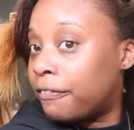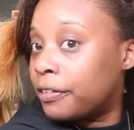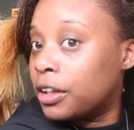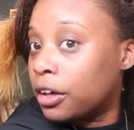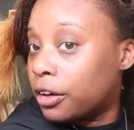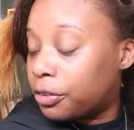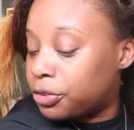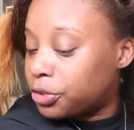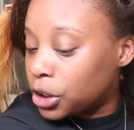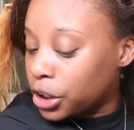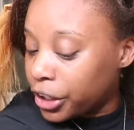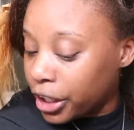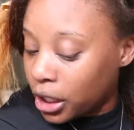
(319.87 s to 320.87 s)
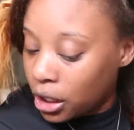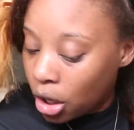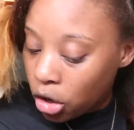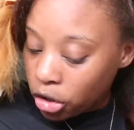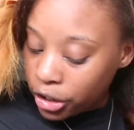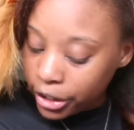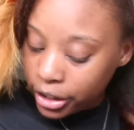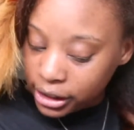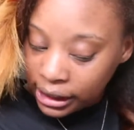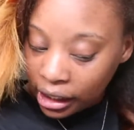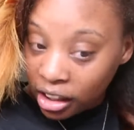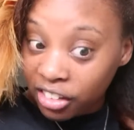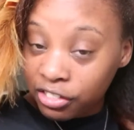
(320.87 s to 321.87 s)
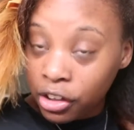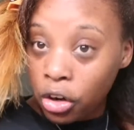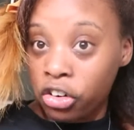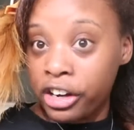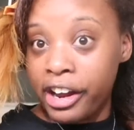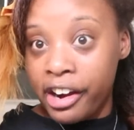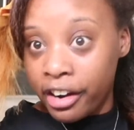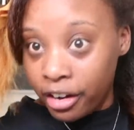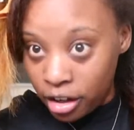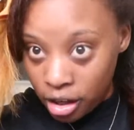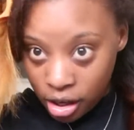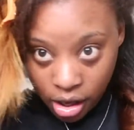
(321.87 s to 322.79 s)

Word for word: look fuller and longer because I love long hair.